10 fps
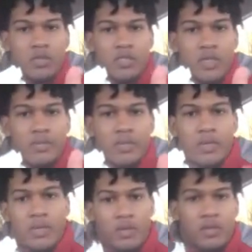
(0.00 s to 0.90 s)

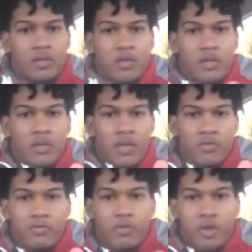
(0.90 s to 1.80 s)
Jumpman, got
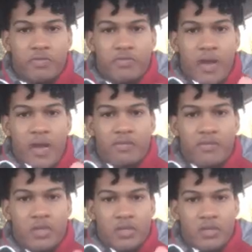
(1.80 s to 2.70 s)
the 45
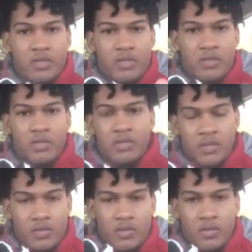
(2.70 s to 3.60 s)
on the
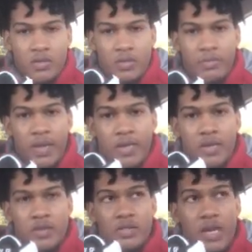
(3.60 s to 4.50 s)
back
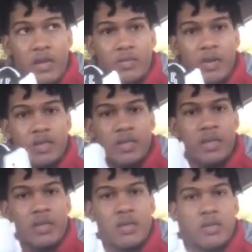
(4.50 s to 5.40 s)
heel tab right
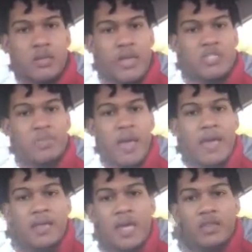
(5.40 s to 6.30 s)
there. Nice
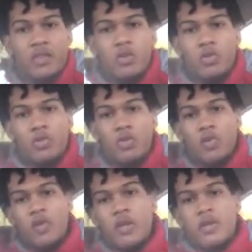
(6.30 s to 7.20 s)
patent leather going
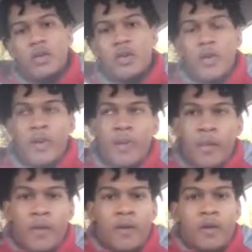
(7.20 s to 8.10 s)
on right here.
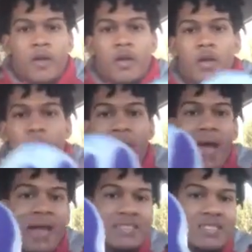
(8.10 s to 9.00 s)
That
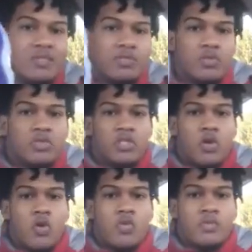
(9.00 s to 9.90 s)
icy blue
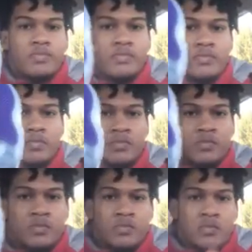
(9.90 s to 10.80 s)
sole,
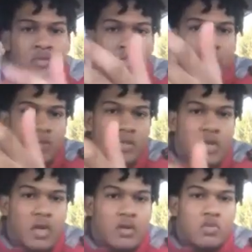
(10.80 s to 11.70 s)

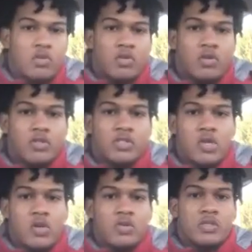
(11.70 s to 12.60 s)
Concord on the
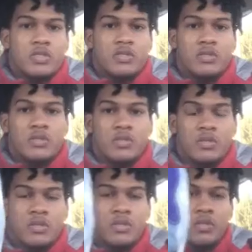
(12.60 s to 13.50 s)
soles.
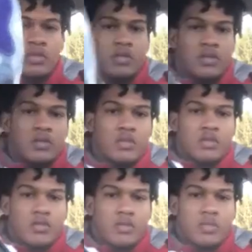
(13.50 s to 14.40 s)

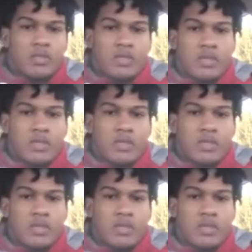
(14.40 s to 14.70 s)
You know what